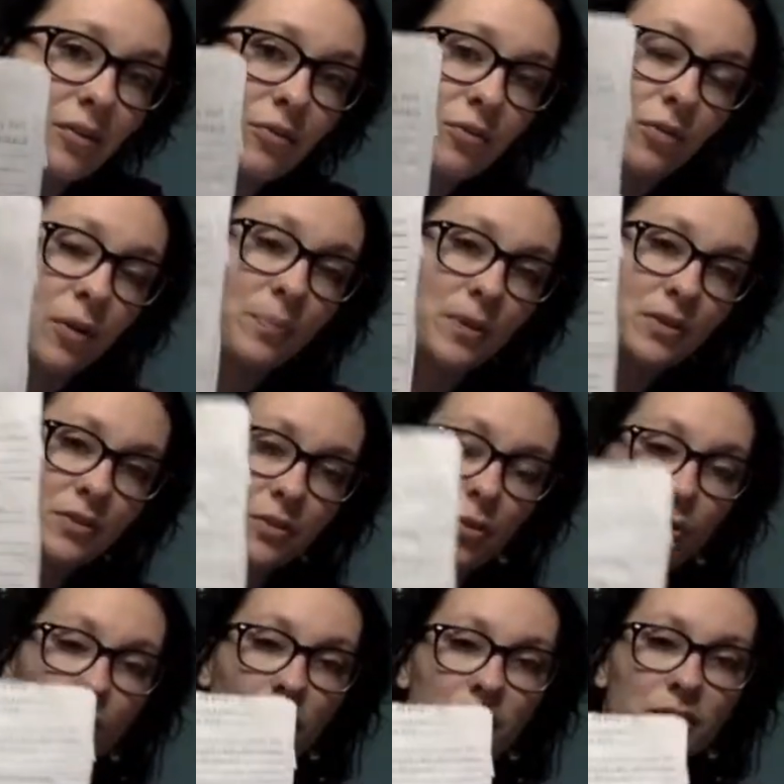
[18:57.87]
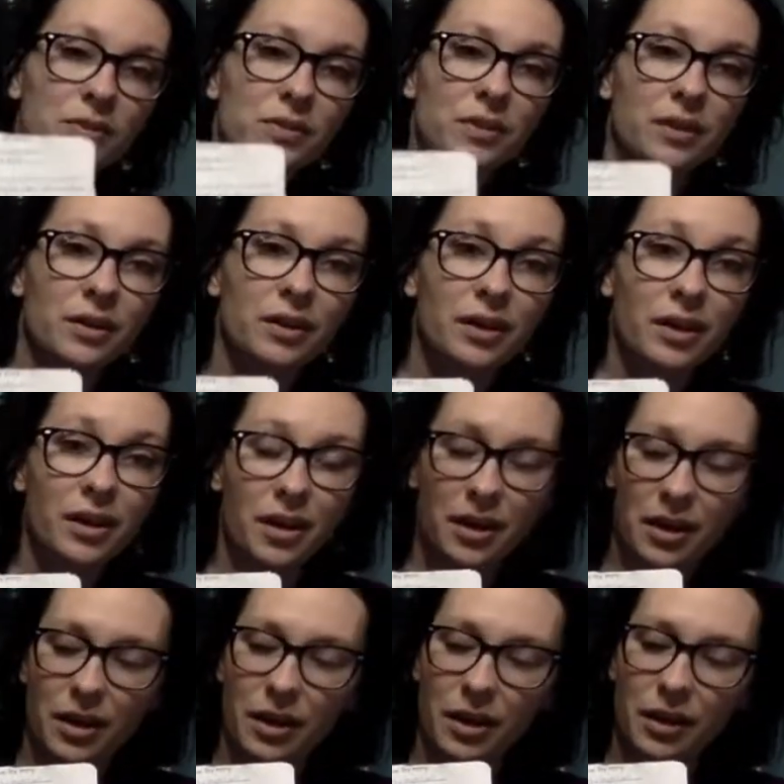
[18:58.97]
from this course
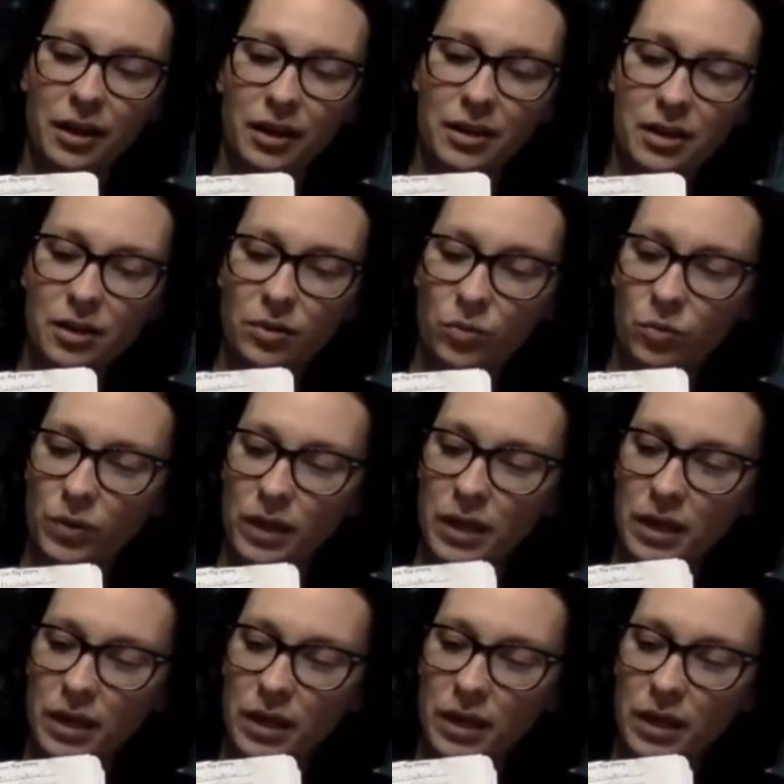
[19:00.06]
and we